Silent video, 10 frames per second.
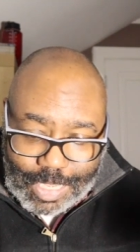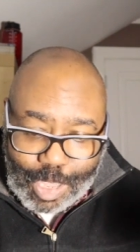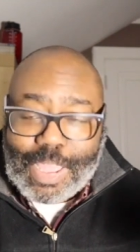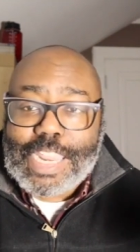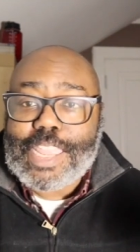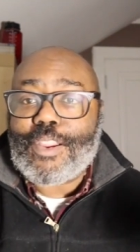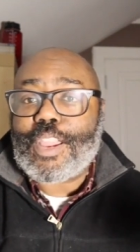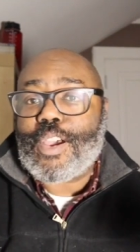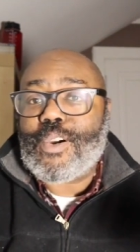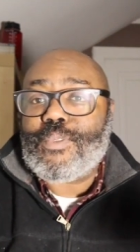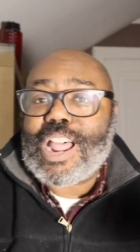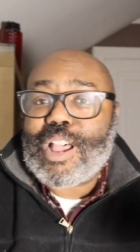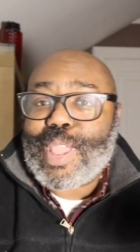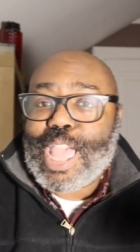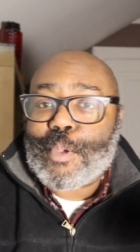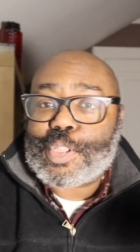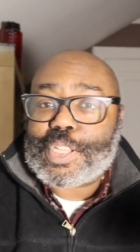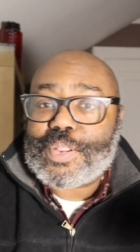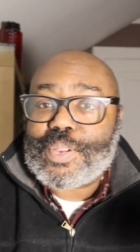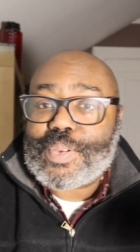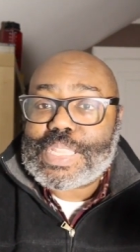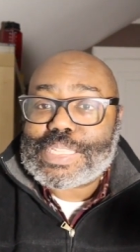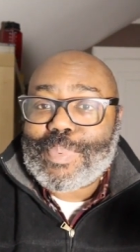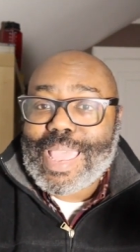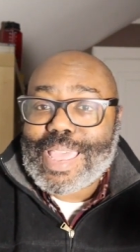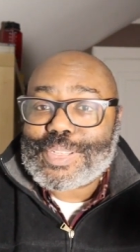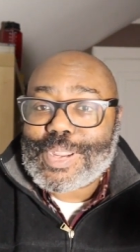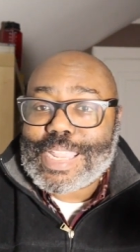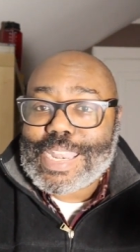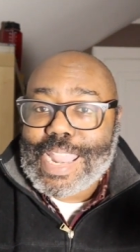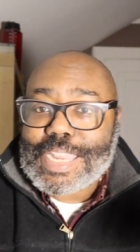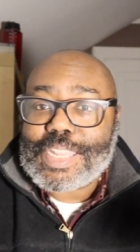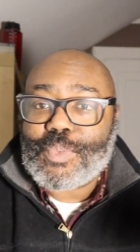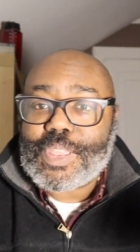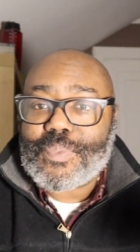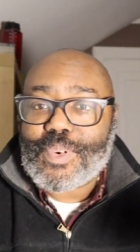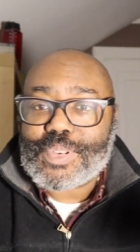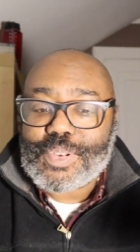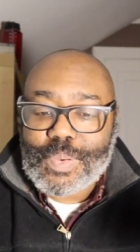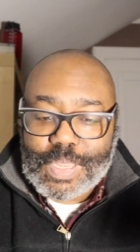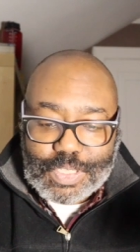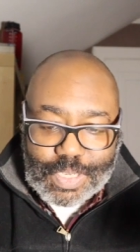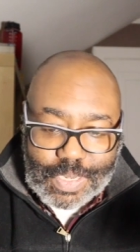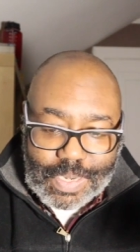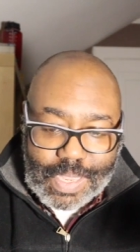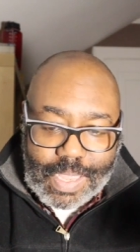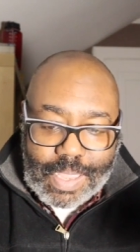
About a year ago, Rob Hamilton, who is a pastor connected with First Christian,